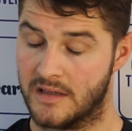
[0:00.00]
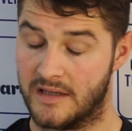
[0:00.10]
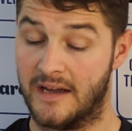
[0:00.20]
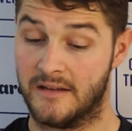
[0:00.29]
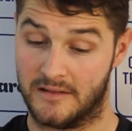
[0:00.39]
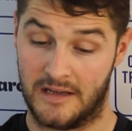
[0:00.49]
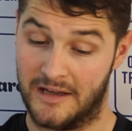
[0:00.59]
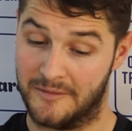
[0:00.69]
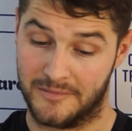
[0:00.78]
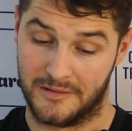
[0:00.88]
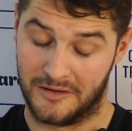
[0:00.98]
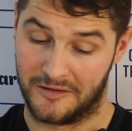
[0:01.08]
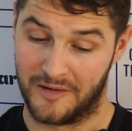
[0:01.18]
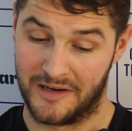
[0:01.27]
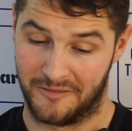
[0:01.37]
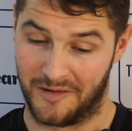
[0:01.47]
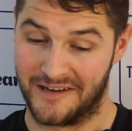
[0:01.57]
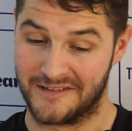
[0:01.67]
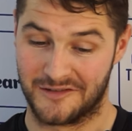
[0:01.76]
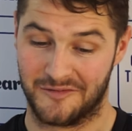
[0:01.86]
Yeah, look,
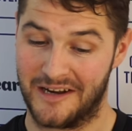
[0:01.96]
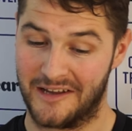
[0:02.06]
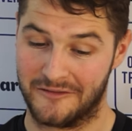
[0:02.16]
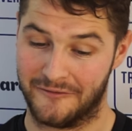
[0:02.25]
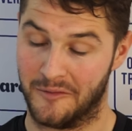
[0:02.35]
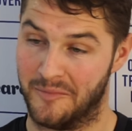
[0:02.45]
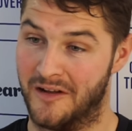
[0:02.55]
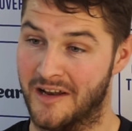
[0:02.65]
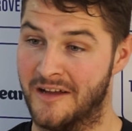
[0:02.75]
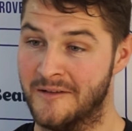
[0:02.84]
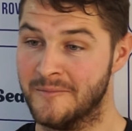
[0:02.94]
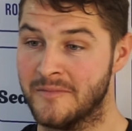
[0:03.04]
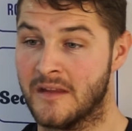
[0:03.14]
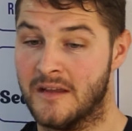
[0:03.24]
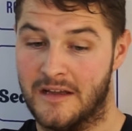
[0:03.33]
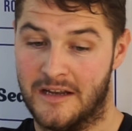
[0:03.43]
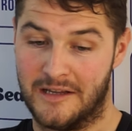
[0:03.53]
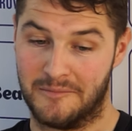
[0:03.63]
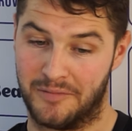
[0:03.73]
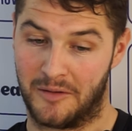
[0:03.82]
Regan's a really good footballer, and
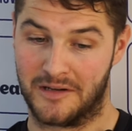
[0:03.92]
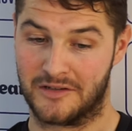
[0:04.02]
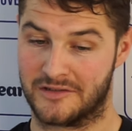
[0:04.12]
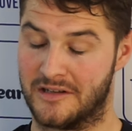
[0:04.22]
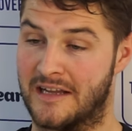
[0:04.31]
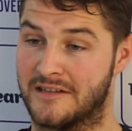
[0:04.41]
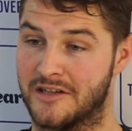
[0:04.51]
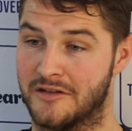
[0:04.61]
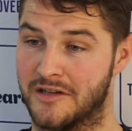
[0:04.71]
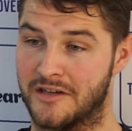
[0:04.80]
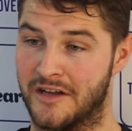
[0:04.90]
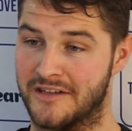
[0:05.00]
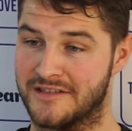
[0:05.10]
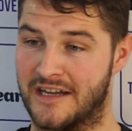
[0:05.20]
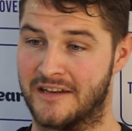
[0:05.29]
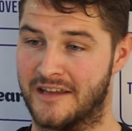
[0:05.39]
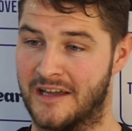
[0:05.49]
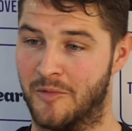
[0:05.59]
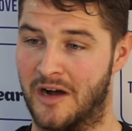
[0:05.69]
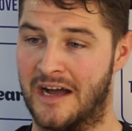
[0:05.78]
he probably doesn't like to do the dirty of the
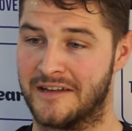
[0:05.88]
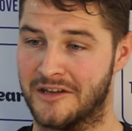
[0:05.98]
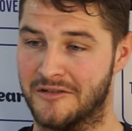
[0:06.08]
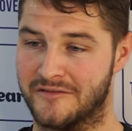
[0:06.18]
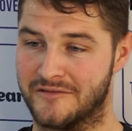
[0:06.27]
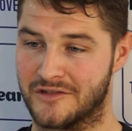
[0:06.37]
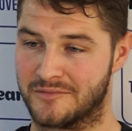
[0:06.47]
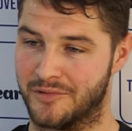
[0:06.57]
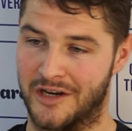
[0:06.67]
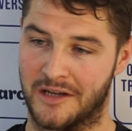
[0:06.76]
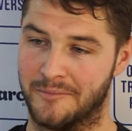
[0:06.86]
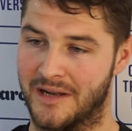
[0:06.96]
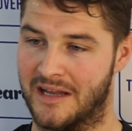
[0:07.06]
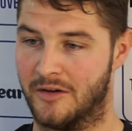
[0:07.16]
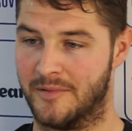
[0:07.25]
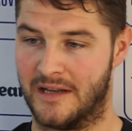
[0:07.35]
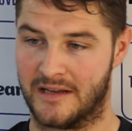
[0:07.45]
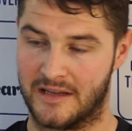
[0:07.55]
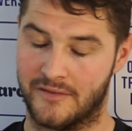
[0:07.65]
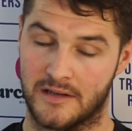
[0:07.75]
game, what I do, of just breaking play up and
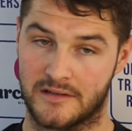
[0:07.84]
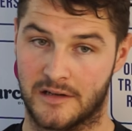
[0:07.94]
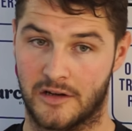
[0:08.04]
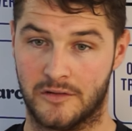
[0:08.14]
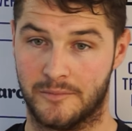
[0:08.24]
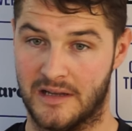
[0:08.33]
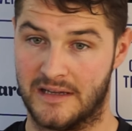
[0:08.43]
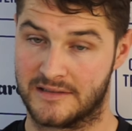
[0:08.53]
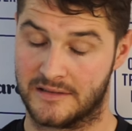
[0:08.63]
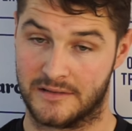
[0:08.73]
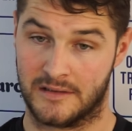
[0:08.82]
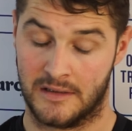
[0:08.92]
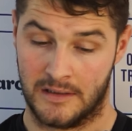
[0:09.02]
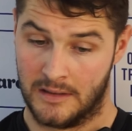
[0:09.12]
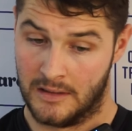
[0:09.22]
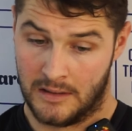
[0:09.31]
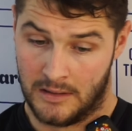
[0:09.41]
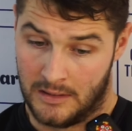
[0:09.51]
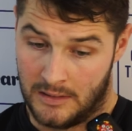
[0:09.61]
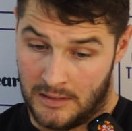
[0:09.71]
then giving it to the good players. And
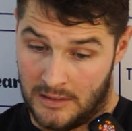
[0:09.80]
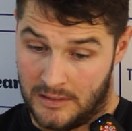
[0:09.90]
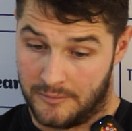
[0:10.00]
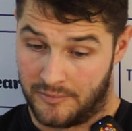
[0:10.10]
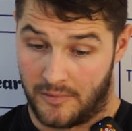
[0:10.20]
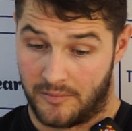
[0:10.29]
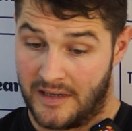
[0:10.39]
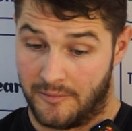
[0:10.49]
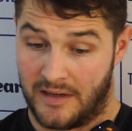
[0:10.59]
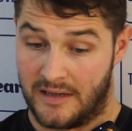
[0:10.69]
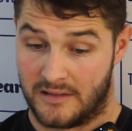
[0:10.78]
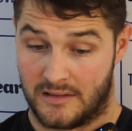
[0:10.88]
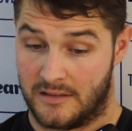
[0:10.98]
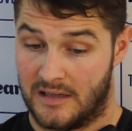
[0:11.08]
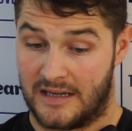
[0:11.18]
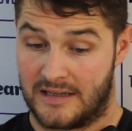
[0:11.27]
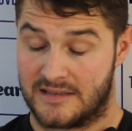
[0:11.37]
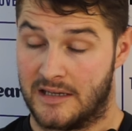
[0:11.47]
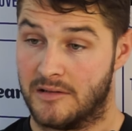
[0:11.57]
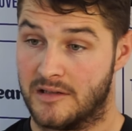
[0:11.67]
Regan, like I
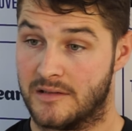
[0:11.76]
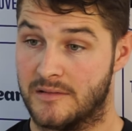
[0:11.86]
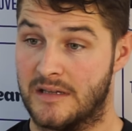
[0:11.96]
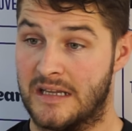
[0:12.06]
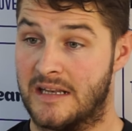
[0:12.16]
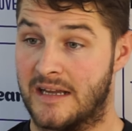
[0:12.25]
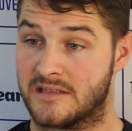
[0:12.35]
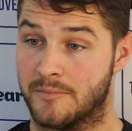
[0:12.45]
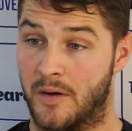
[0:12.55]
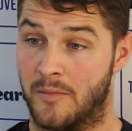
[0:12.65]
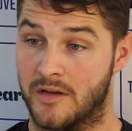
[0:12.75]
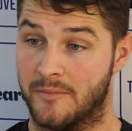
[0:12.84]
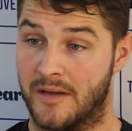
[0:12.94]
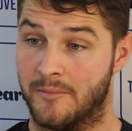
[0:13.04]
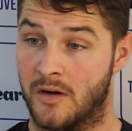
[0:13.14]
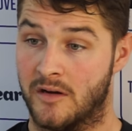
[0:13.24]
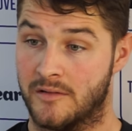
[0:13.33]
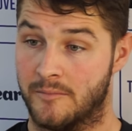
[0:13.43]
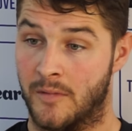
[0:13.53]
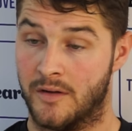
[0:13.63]
say, he likes to bomb on a bit more
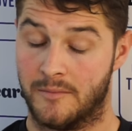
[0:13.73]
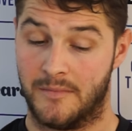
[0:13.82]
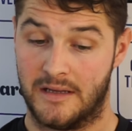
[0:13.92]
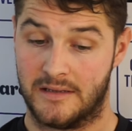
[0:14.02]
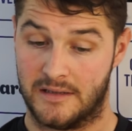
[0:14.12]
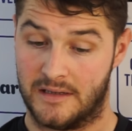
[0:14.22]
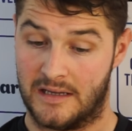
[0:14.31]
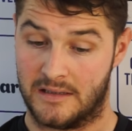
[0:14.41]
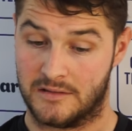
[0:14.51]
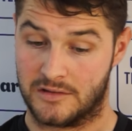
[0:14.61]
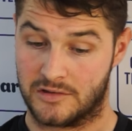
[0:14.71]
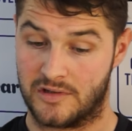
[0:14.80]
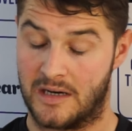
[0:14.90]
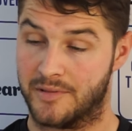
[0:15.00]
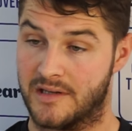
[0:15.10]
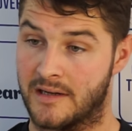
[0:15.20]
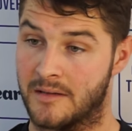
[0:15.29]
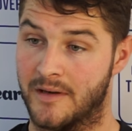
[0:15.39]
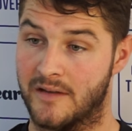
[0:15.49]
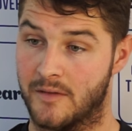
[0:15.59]
than me, and I just try and protect
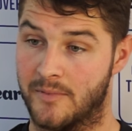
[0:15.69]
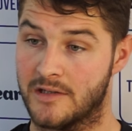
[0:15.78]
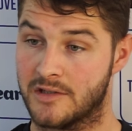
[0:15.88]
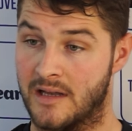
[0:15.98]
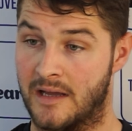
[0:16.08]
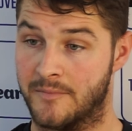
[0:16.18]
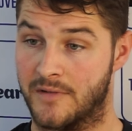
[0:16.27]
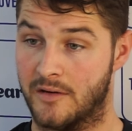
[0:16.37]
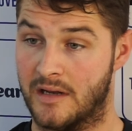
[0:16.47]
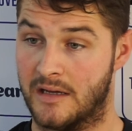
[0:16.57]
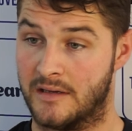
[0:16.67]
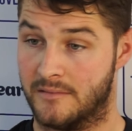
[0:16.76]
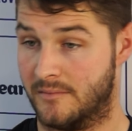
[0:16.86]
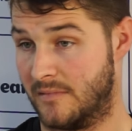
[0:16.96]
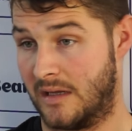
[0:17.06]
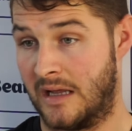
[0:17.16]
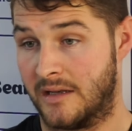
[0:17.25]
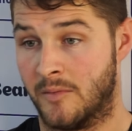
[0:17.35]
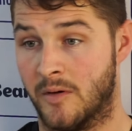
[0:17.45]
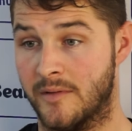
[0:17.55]
the middle of the pitch and let him do that. And at
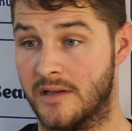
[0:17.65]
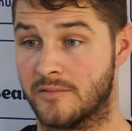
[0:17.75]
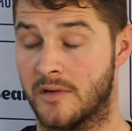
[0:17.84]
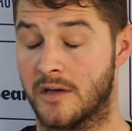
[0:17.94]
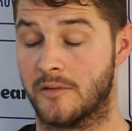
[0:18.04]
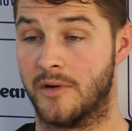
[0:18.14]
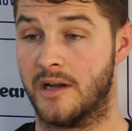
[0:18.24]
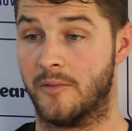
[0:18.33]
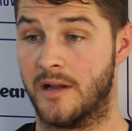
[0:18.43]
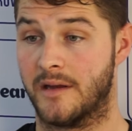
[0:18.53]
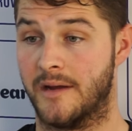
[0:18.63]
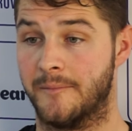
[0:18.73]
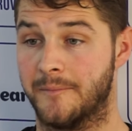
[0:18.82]
the moment, it's working really well, yeah.